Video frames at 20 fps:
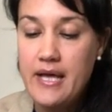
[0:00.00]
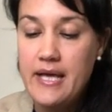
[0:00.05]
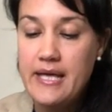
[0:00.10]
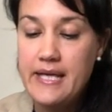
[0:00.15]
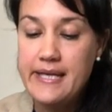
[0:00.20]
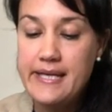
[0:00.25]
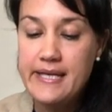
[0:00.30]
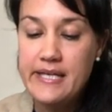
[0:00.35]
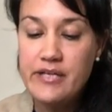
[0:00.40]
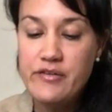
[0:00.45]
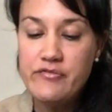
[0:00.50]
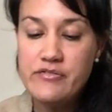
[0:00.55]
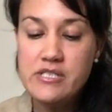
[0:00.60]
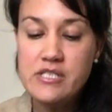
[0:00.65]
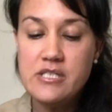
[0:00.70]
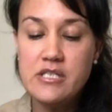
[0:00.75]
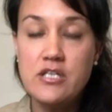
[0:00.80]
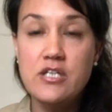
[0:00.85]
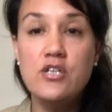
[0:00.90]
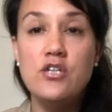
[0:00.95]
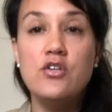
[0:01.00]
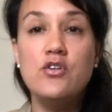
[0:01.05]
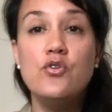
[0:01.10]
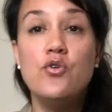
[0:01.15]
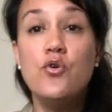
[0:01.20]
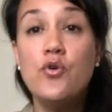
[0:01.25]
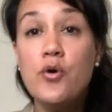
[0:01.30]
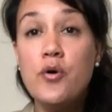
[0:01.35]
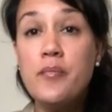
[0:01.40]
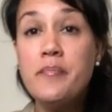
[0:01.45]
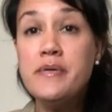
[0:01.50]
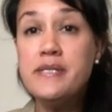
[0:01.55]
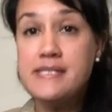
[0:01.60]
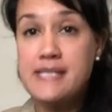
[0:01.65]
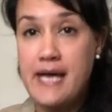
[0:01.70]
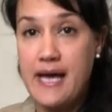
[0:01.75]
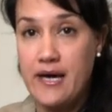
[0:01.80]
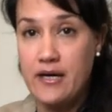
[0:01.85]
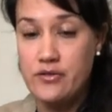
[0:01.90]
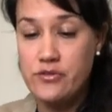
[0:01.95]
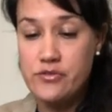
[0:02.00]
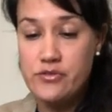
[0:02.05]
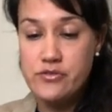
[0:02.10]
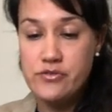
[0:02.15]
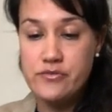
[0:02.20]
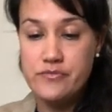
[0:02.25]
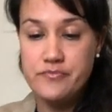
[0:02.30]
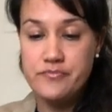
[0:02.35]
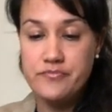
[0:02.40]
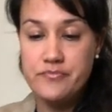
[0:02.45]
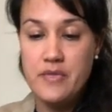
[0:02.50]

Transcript: He lived in an enormous house